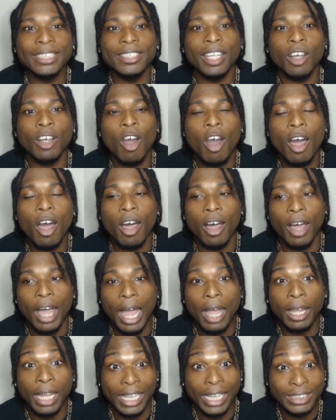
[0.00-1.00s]
the car.
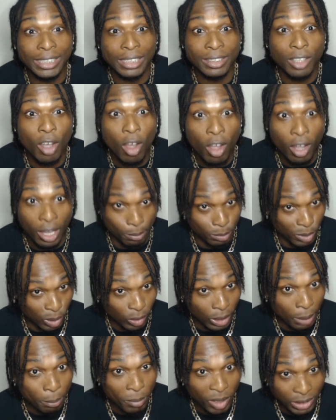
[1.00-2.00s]
I said car.
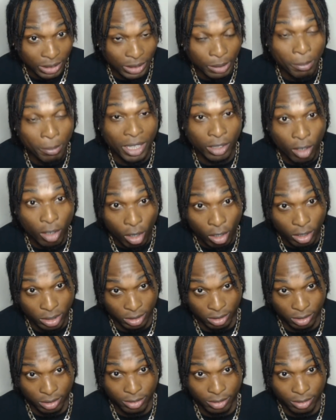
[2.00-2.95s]
I'm asking you about cars.